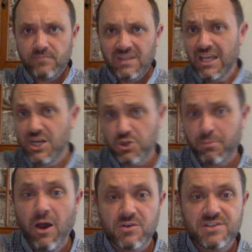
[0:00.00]
initial
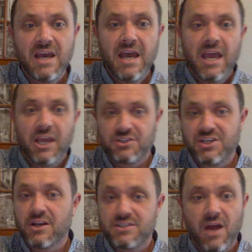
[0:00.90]
post. You can see
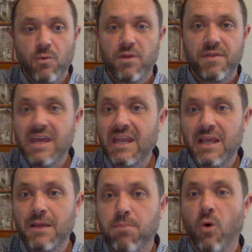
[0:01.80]
here it's not worth
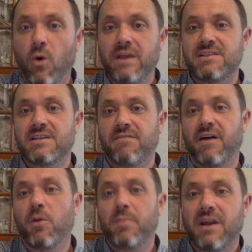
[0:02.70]
any points if I
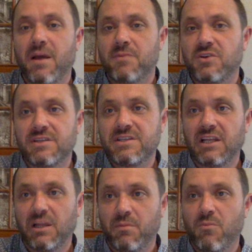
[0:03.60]
open it up so you can see a
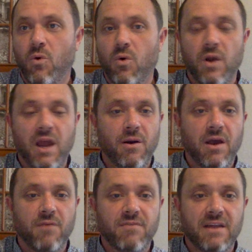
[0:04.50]
little bit more how
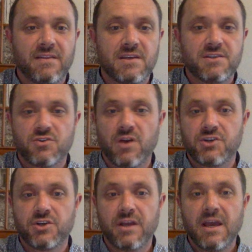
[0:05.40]
I've got this
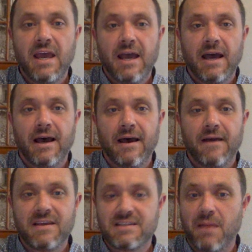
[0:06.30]
structured.
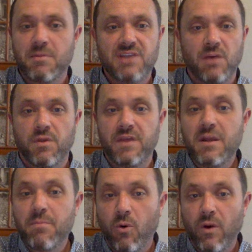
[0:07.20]
The assignment's not worth any
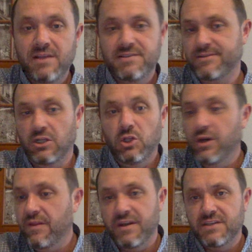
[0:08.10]
points. It's included
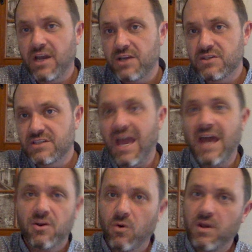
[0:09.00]
in the discussions
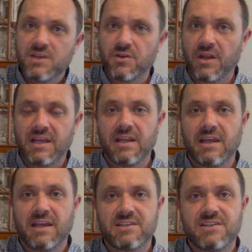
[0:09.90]
category so that
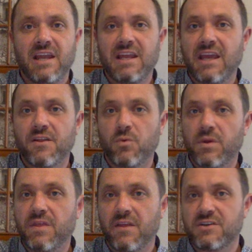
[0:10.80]
it can stay together with
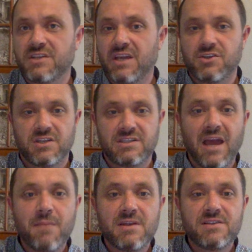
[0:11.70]
the other discussion
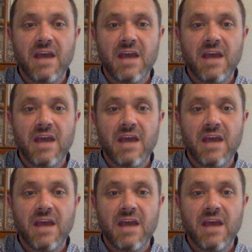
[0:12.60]
assignments,